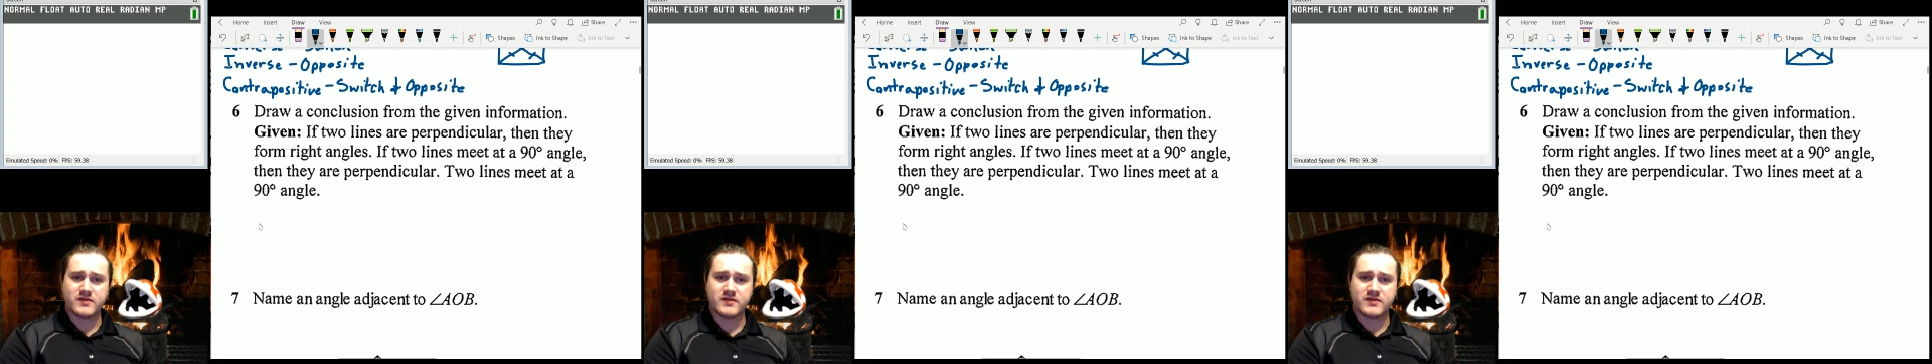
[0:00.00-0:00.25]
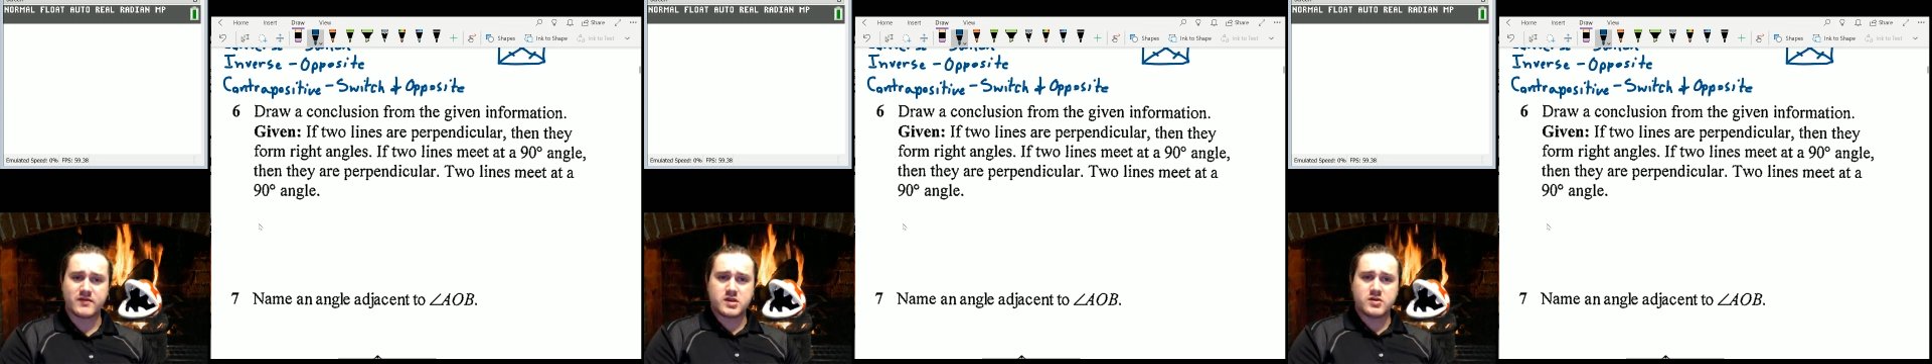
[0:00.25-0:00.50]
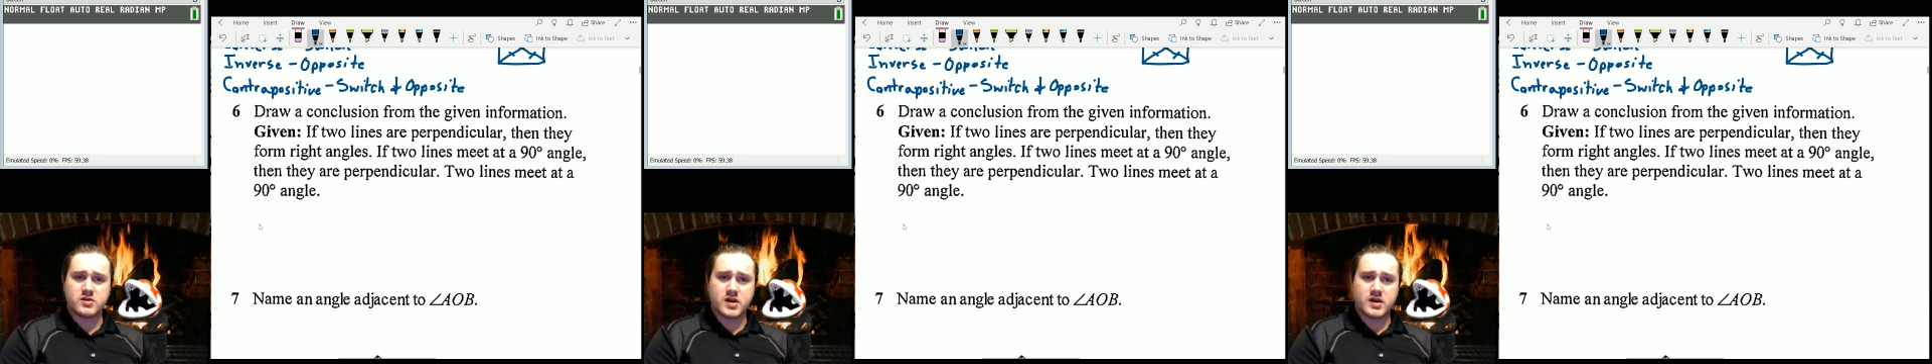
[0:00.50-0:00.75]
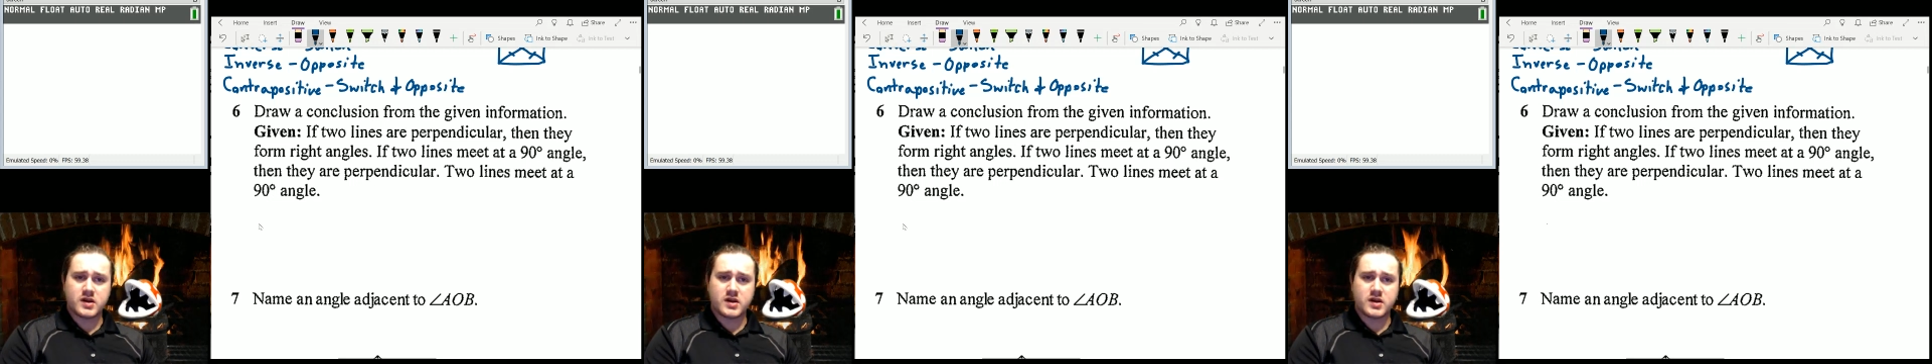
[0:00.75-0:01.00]
So what you
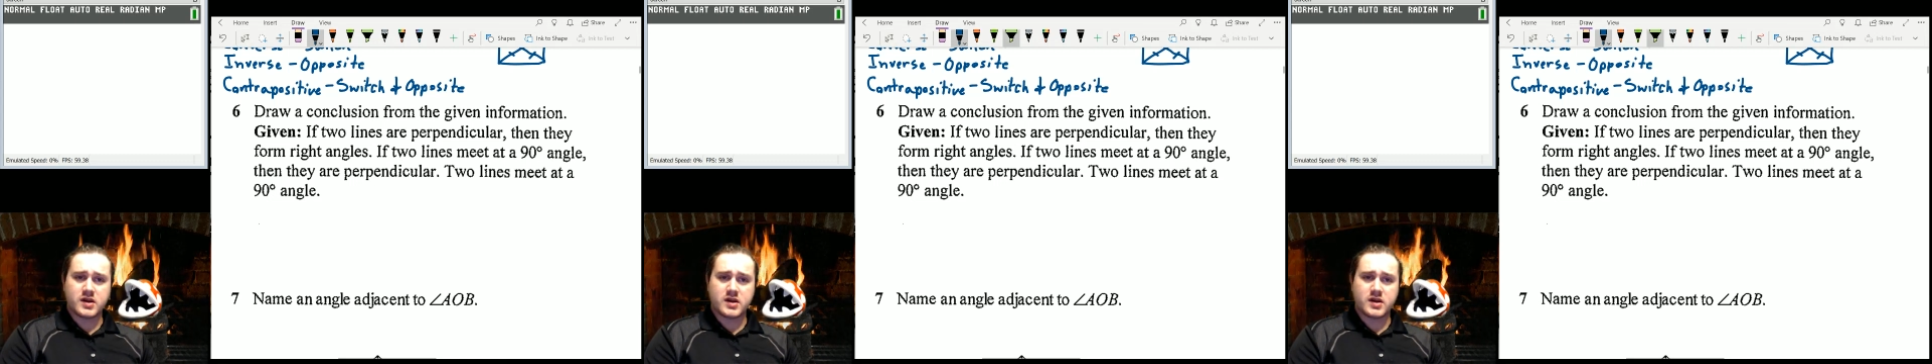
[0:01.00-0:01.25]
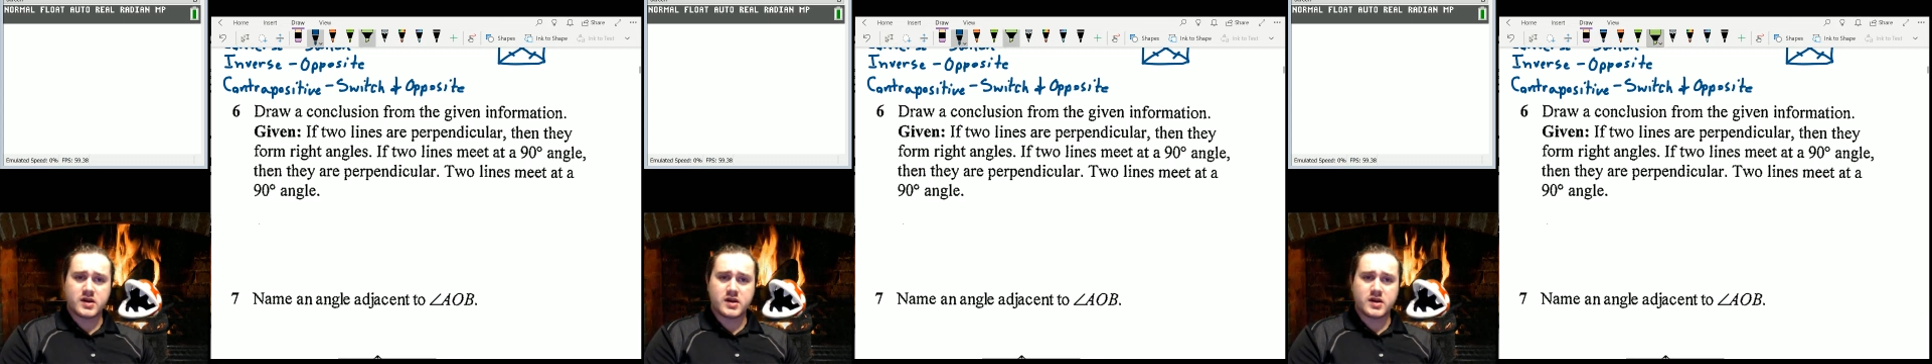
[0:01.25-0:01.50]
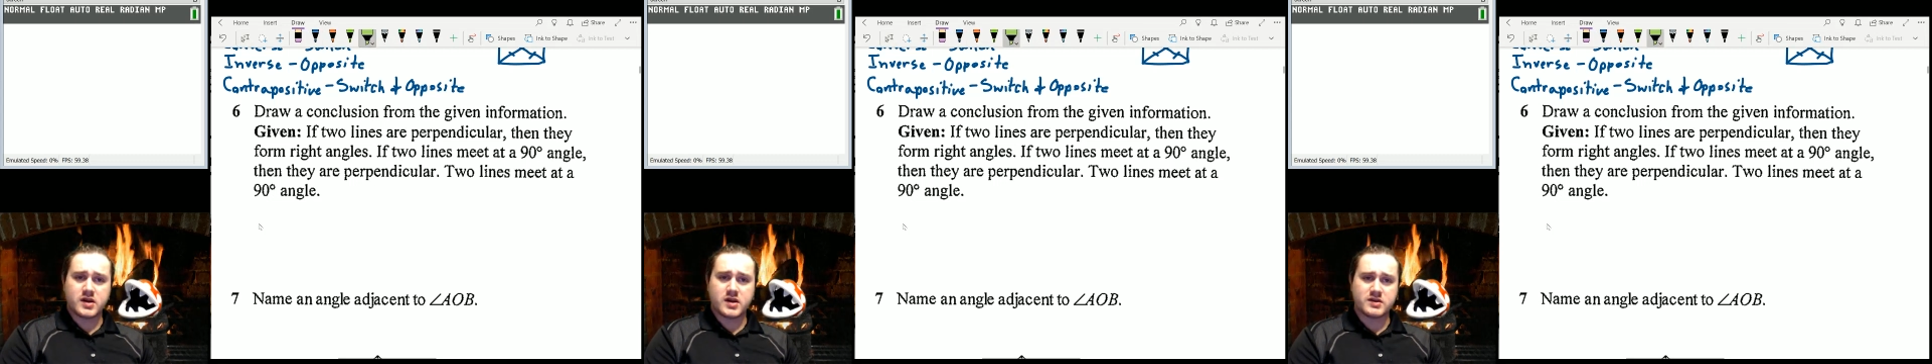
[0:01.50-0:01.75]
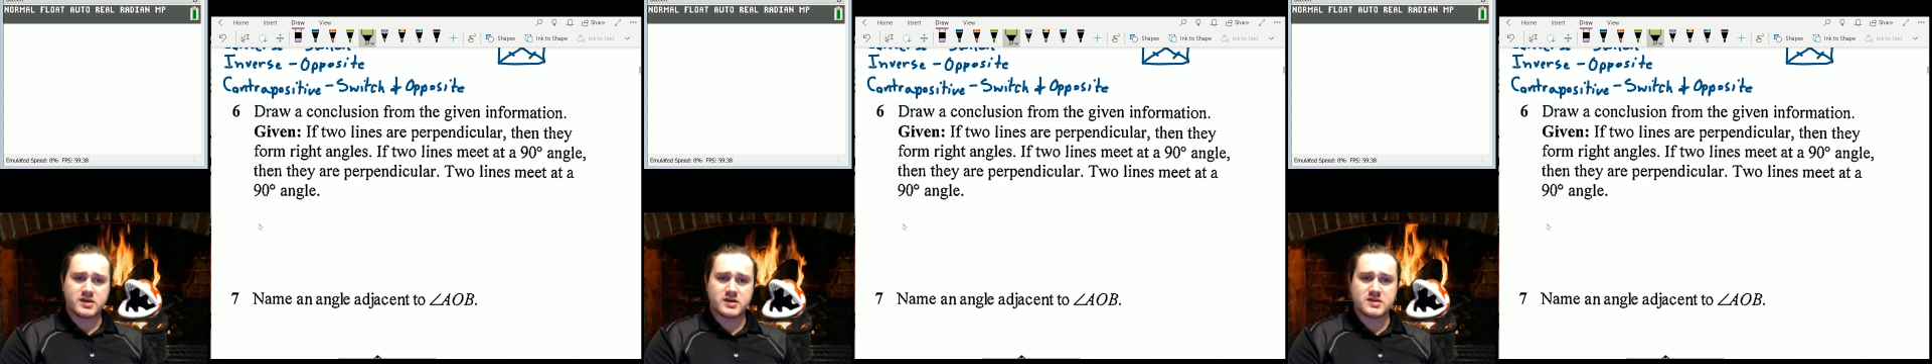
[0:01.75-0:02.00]
actually want to notice
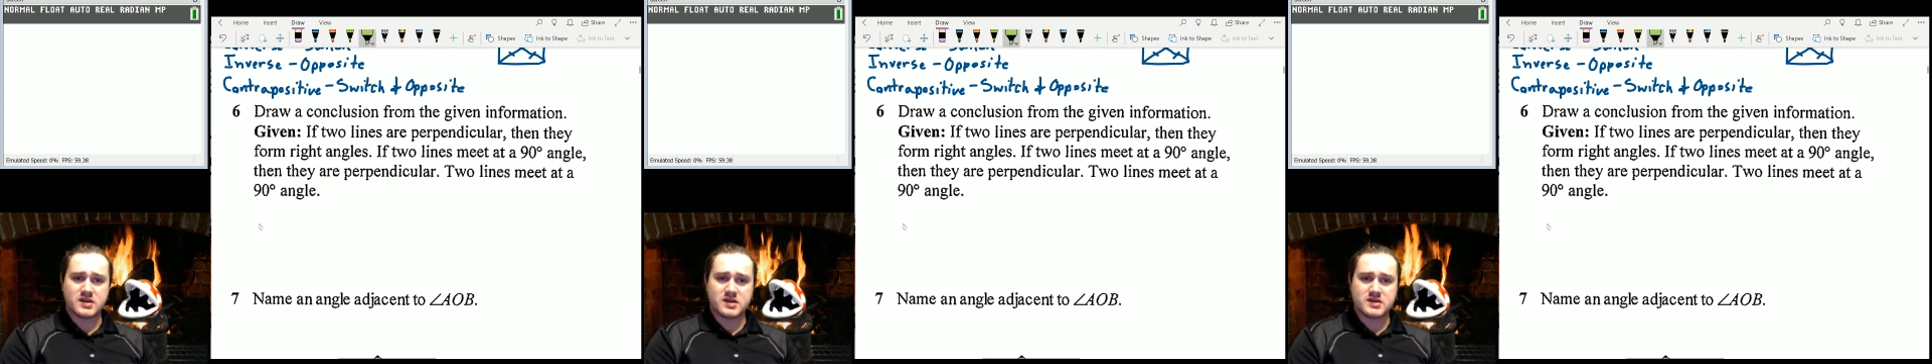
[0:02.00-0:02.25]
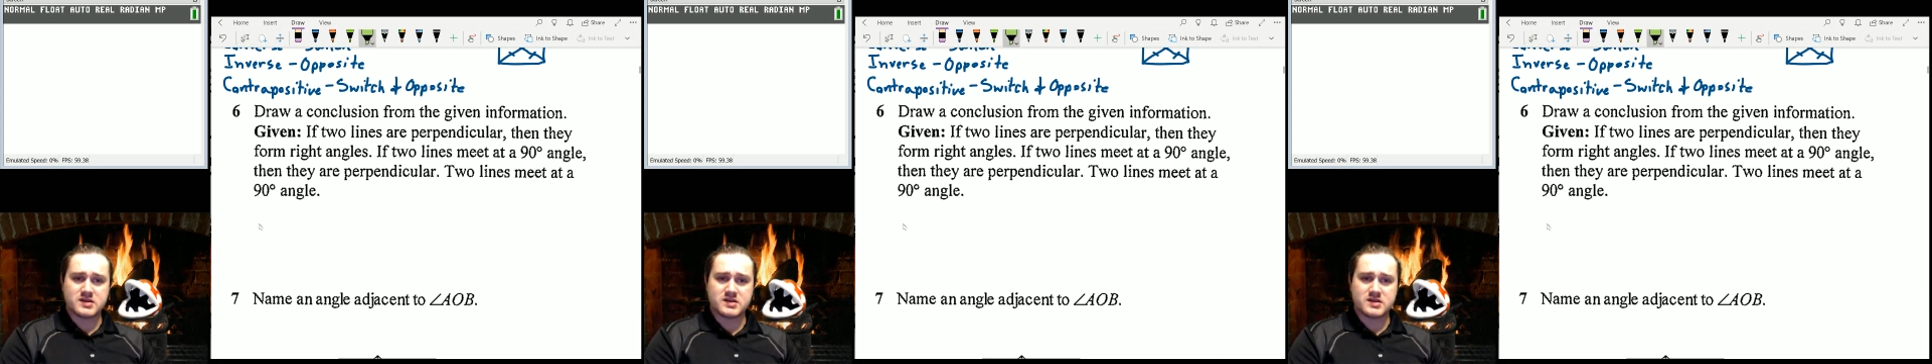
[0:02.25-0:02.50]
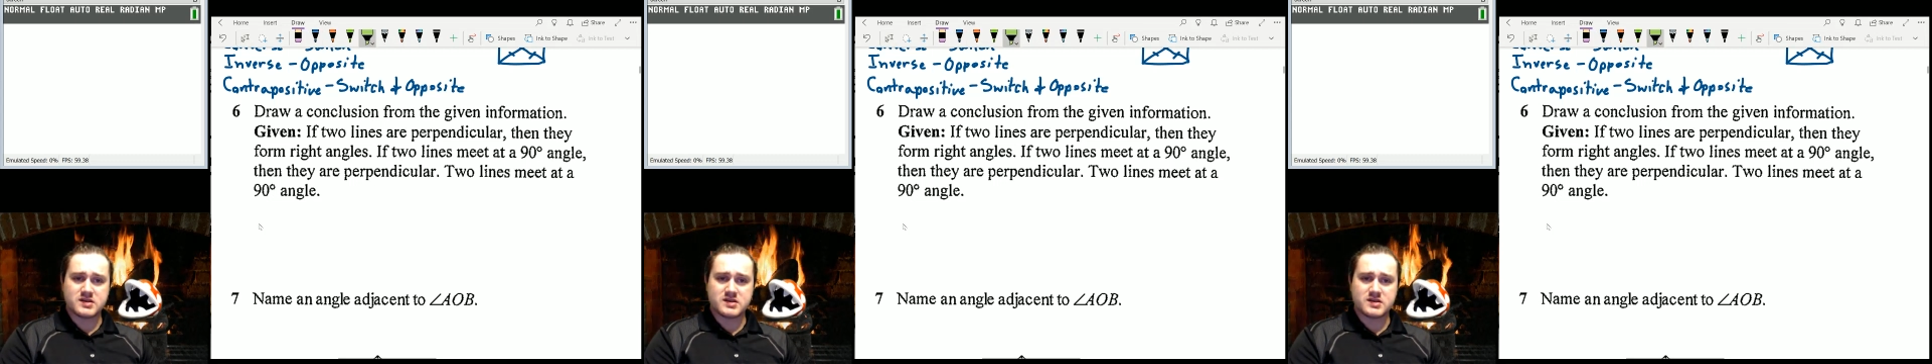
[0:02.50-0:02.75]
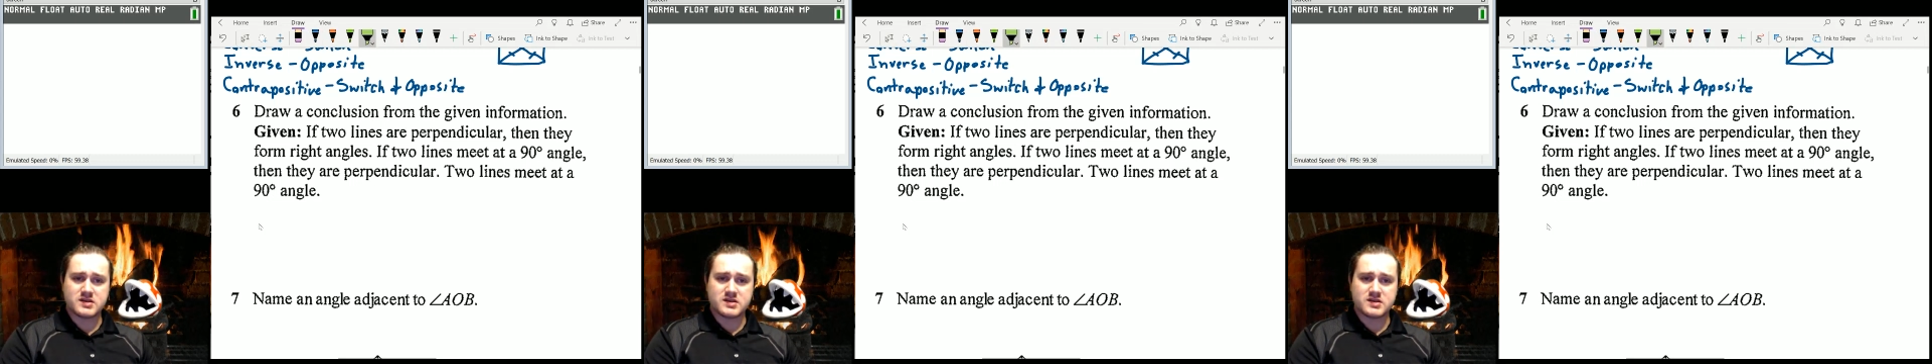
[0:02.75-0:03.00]
on this is that
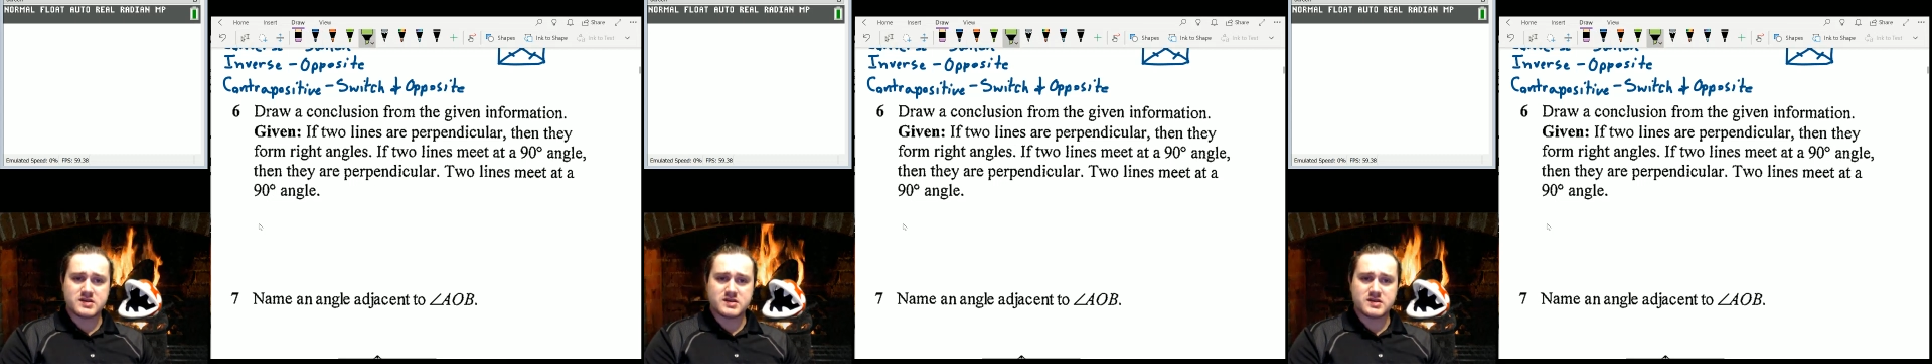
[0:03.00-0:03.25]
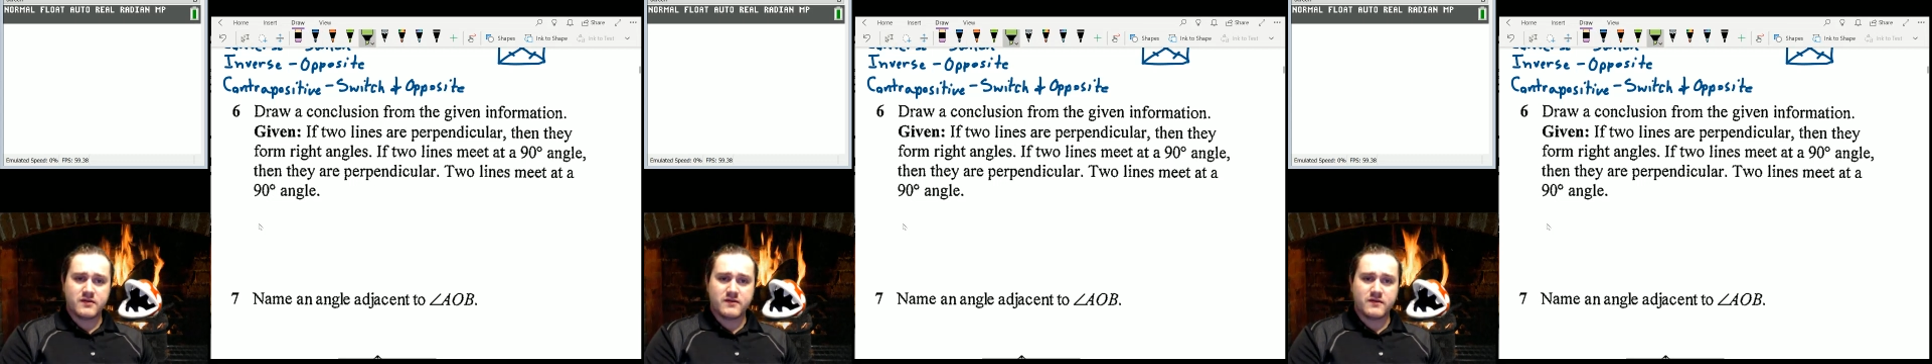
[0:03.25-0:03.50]
the